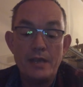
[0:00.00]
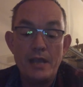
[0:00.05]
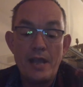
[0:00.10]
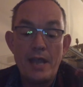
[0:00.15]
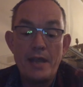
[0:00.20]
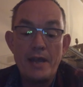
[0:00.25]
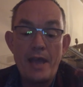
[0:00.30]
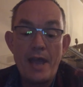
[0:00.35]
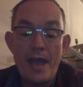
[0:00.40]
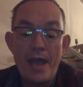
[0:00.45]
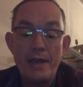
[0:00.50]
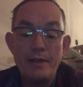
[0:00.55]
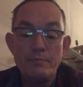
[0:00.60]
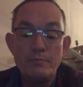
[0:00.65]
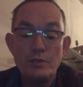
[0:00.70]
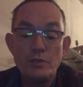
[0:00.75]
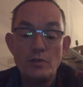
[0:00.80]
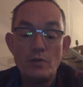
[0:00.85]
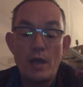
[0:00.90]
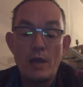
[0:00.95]
And Adam
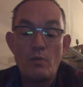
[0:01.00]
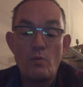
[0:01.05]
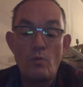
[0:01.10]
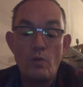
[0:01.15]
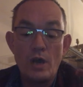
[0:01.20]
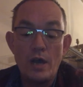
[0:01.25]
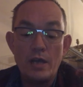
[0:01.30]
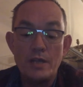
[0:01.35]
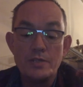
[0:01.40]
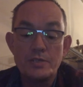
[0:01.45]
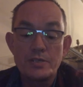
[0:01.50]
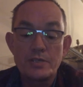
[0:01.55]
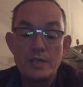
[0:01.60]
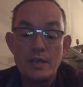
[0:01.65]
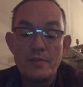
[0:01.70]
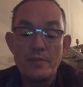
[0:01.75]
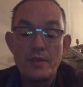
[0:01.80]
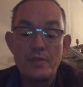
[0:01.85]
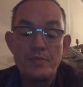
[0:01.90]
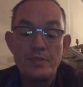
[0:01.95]
knew at once
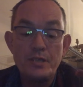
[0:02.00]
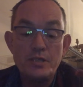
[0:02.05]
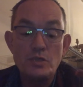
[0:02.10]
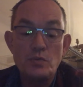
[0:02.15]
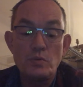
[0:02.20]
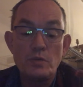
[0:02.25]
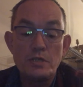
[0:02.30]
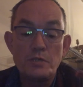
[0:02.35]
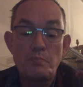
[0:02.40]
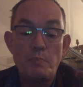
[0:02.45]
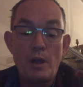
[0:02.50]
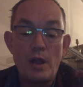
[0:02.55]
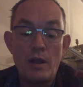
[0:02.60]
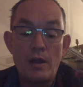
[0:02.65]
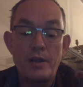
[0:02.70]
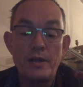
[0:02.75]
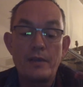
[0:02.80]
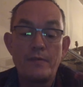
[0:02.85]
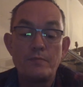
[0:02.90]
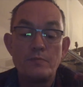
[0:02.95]
that this was
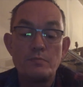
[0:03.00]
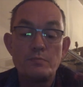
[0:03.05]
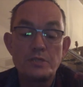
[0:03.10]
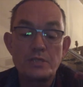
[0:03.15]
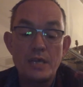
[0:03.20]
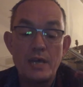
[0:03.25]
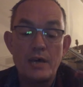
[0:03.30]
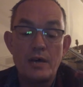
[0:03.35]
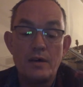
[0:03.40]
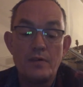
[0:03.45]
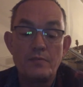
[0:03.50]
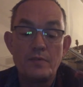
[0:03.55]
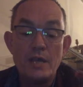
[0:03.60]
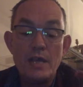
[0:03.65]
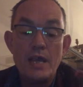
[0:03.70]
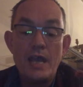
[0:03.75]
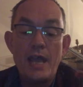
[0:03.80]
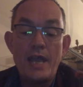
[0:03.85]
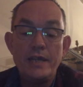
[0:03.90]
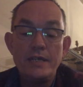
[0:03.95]
part of himself,
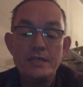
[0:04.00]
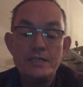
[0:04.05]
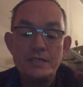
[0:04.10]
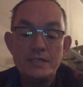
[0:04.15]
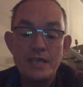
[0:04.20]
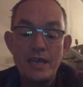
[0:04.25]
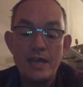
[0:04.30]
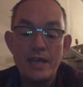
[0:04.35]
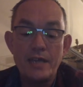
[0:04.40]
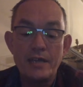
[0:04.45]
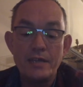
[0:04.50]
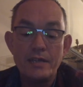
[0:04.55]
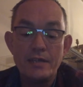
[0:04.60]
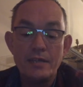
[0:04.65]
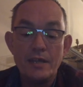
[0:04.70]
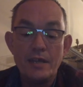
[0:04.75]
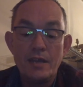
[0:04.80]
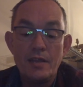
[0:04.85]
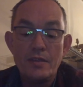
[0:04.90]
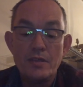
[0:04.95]
and he said,
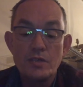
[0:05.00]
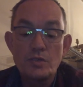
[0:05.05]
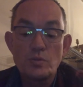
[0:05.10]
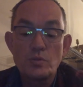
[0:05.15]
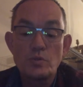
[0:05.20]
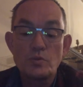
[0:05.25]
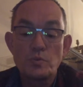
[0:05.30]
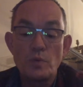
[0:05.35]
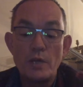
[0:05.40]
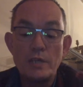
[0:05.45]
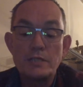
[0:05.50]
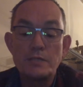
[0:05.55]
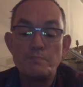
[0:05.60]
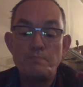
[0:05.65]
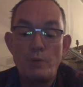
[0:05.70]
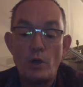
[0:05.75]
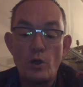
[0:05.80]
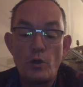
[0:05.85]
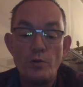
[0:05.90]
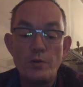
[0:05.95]
This was once
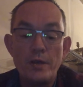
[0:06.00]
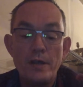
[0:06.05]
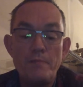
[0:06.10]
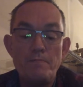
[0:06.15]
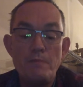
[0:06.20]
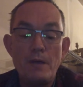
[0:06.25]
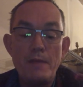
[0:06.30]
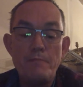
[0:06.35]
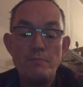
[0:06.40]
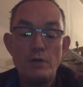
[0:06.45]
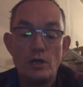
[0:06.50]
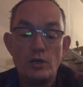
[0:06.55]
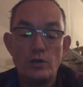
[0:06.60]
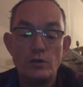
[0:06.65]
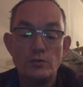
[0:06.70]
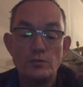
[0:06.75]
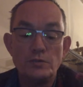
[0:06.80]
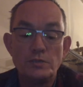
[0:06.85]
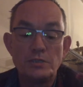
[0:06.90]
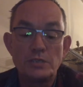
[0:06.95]
bone of my
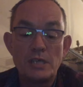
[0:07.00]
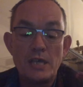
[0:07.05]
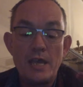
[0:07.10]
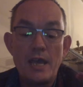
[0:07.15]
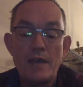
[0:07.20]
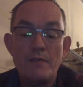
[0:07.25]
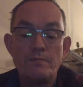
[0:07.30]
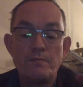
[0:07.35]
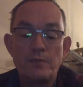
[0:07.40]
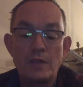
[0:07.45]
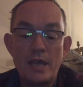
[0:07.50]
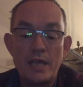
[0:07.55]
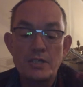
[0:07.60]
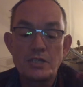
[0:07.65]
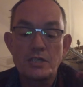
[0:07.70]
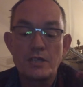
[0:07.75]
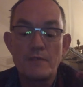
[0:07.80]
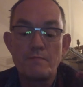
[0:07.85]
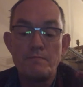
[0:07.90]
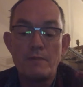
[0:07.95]
bones and
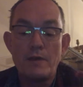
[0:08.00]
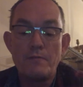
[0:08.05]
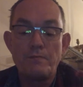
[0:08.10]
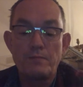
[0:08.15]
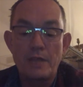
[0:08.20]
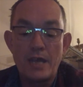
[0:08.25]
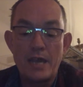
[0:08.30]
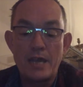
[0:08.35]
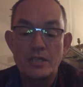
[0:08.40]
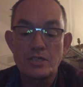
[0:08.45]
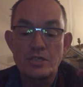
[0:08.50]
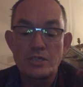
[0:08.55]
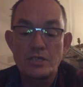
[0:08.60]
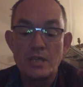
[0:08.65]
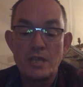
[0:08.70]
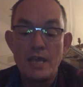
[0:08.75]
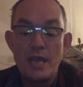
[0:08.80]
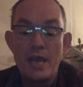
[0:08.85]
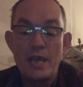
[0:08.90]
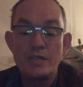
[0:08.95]
flesh of my flesh,
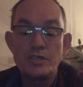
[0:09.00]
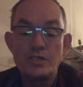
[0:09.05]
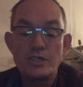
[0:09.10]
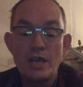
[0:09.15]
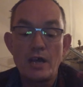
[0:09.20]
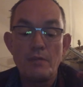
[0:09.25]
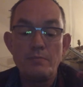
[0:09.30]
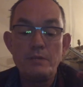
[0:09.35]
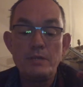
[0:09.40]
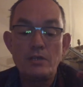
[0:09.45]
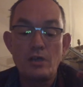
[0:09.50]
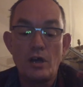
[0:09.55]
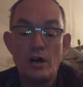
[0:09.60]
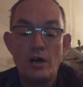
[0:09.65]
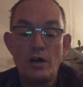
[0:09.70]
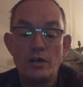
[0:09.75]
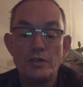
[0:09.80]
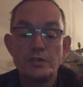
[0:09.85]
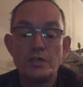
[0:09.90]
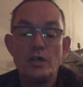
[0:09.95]
and shall be
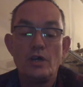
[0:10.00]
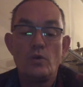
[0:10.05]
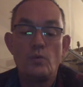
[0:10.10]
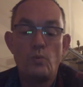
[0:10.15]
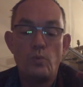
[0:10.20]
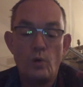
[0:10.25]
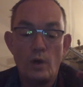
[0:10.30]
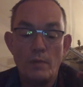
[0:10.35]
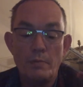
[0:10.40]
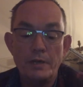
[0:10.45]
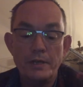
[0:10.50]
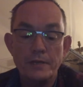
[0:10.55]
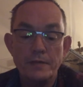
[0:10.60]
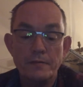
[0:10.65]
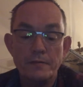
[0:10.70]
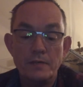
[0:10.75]
called woman.